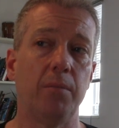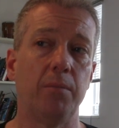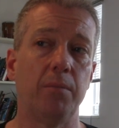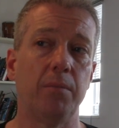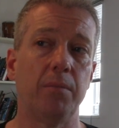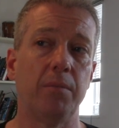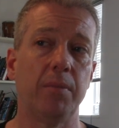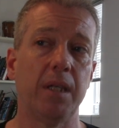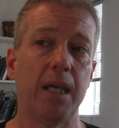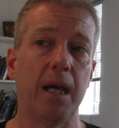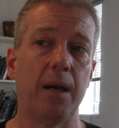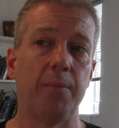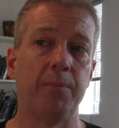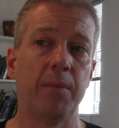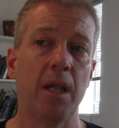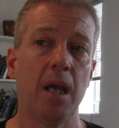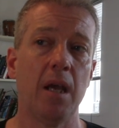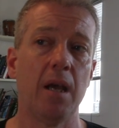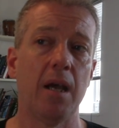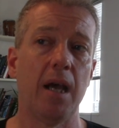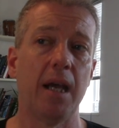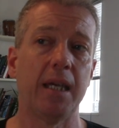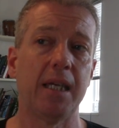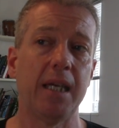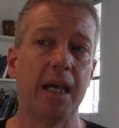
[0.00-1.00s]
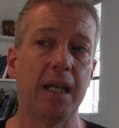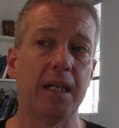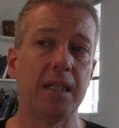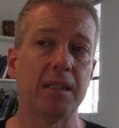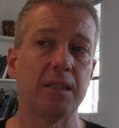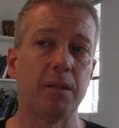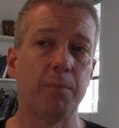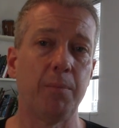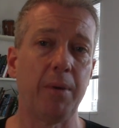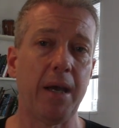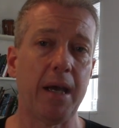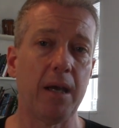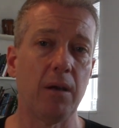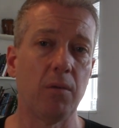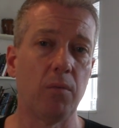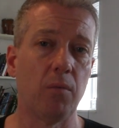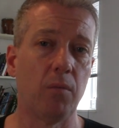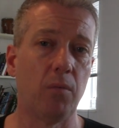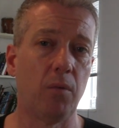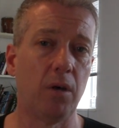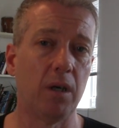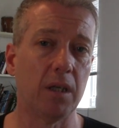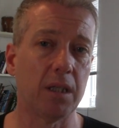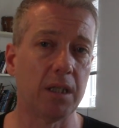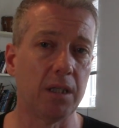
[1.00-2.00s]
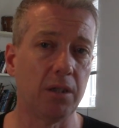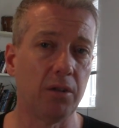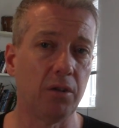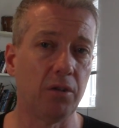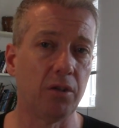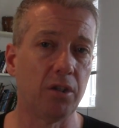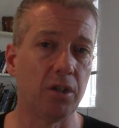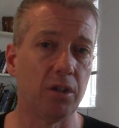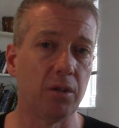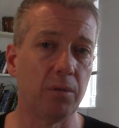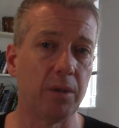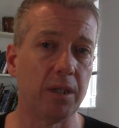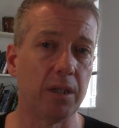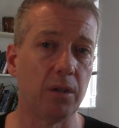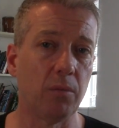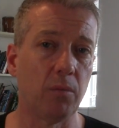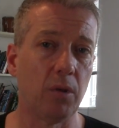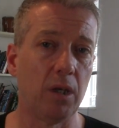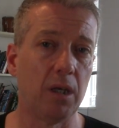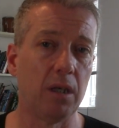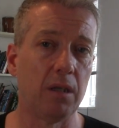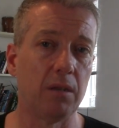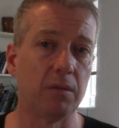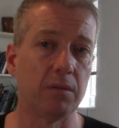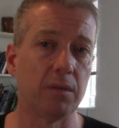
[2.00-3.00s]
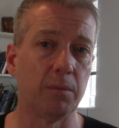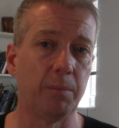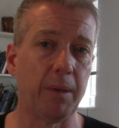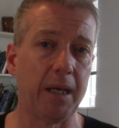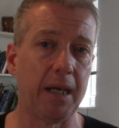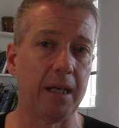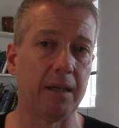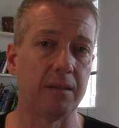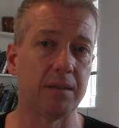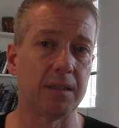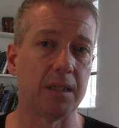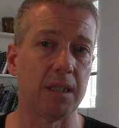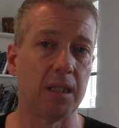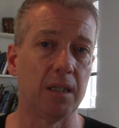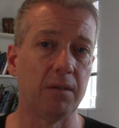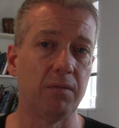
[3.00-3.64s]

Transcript: it's about what can you do in the world about it.